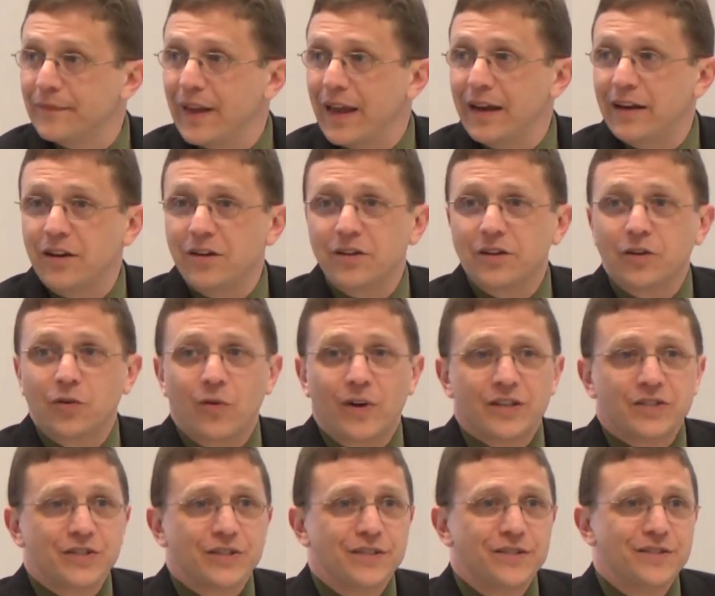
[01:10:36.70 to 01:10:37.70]
Any other
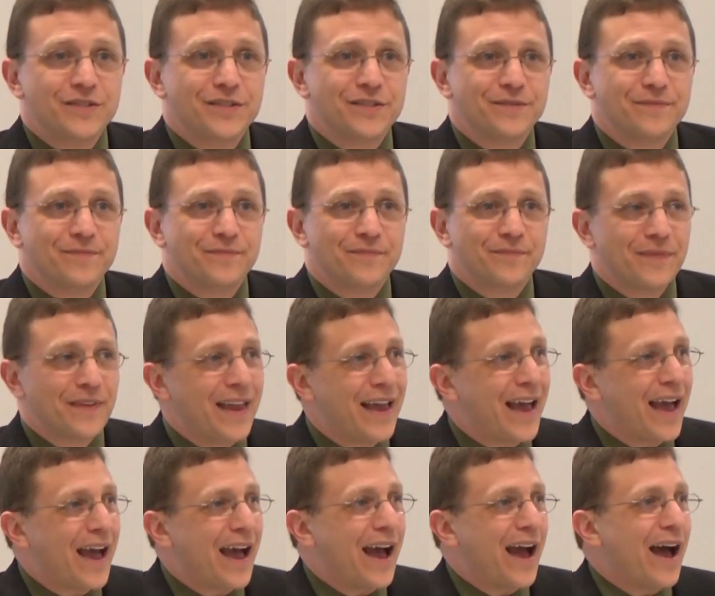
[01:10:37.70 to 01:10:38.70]
questions?
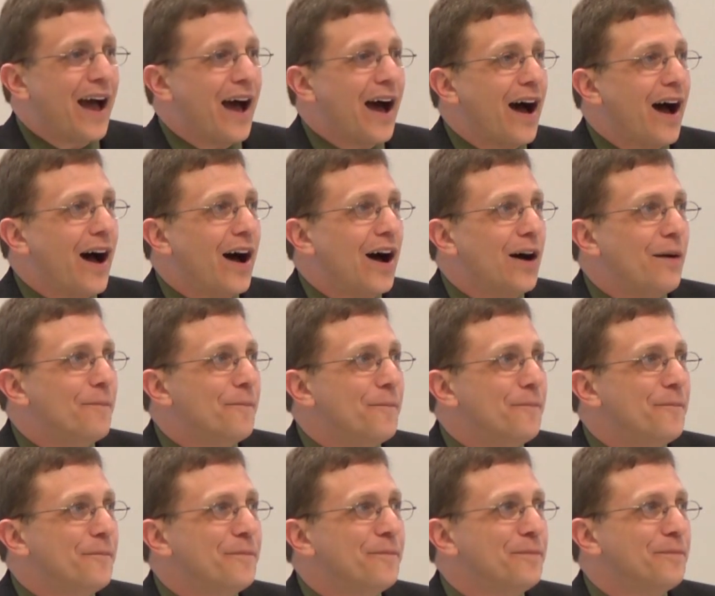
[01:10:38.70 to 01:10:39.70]
Um,